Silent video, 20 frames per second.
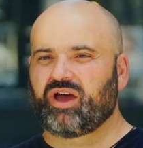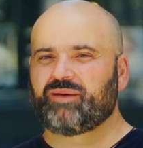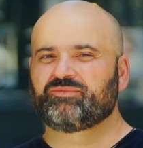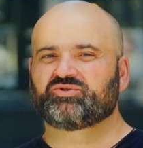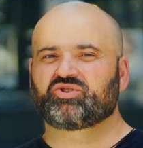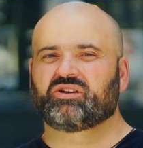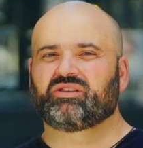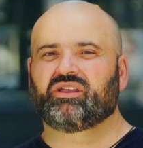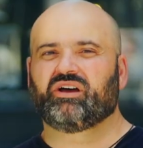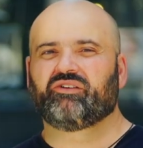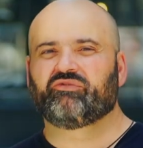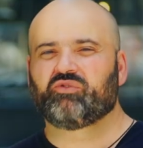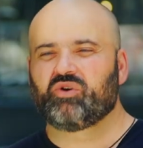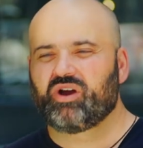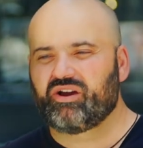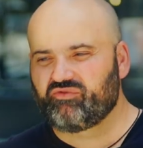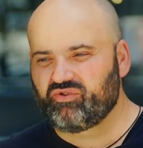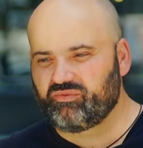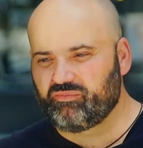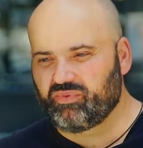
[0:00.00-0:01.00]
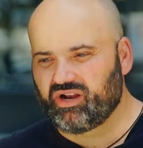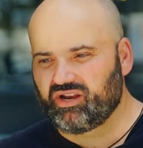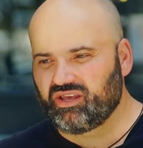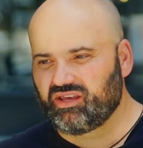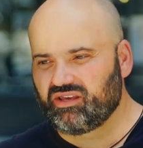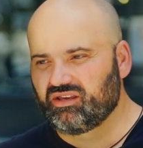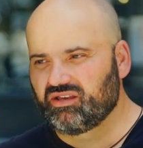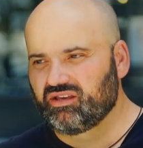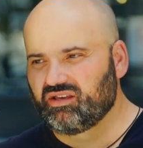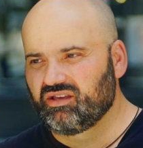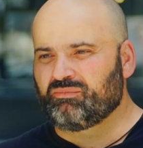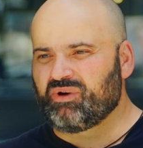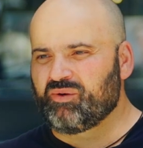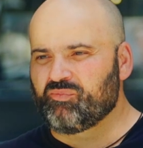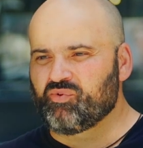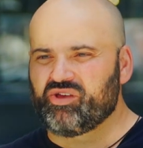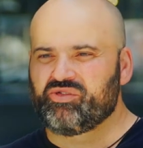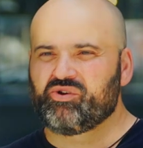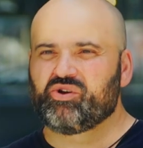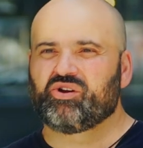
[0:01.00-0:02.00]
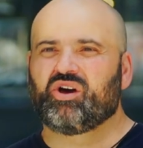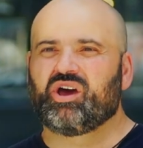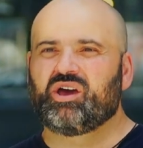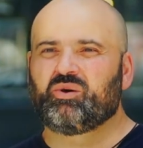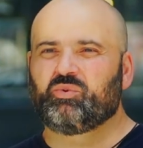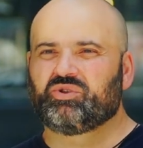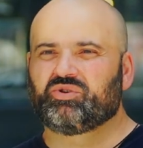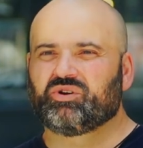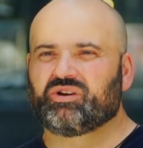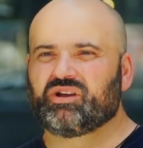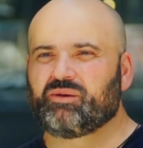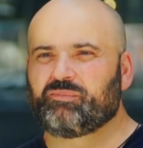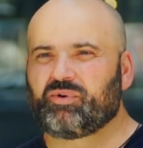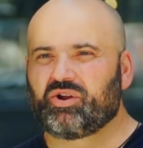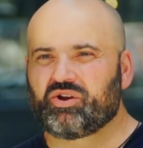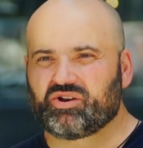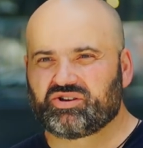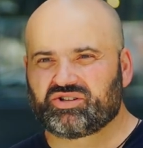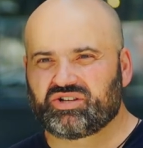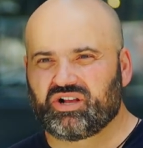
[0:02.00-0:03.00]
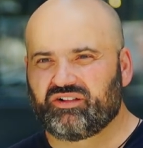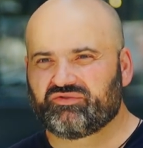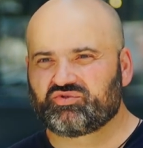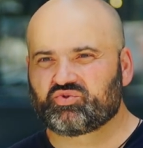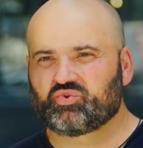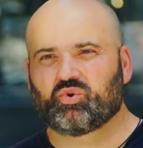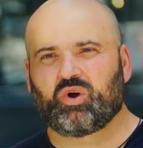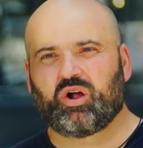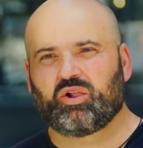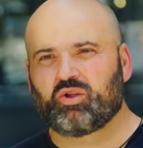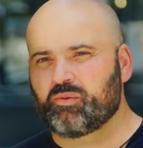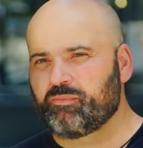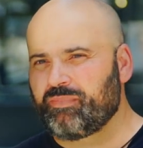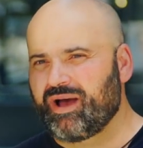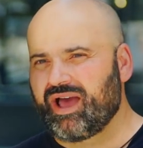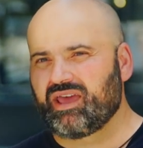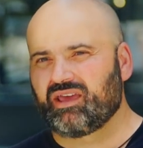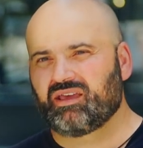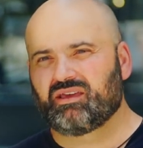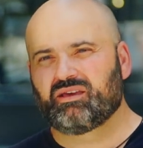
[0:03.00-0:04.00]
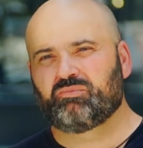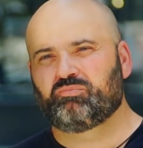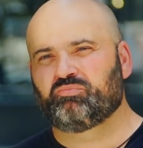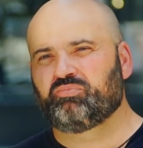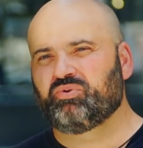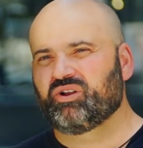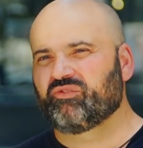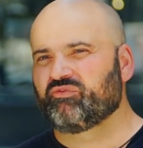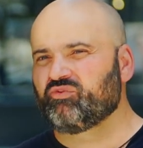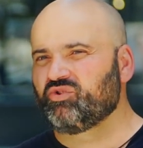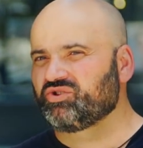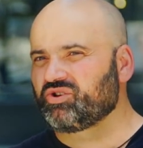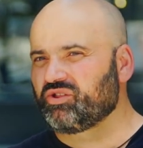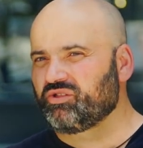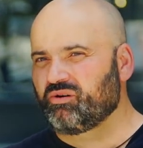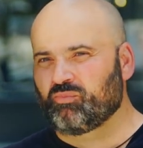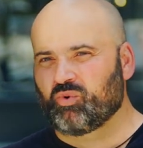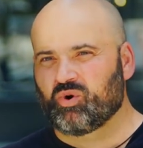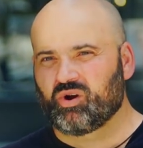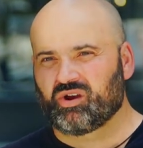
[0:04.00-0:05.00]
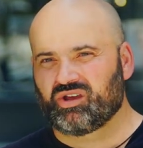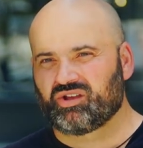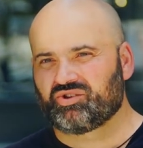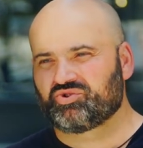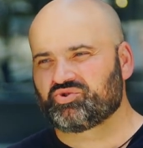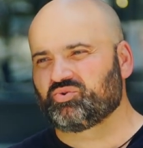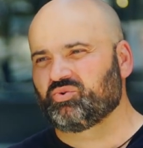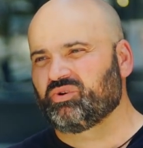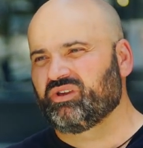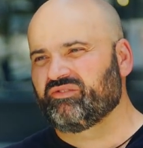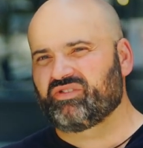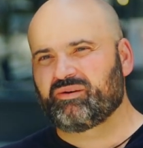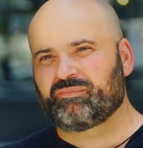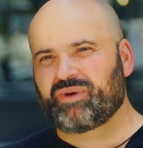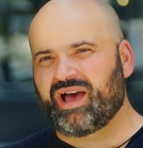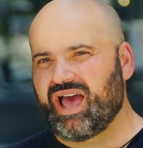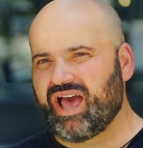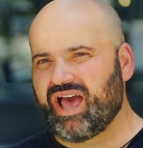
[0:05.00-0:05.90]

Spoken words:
Times are tough for everybody. My brother and I, we took it upon ourselves to call our bank, put a freeze on the mortgage to give them a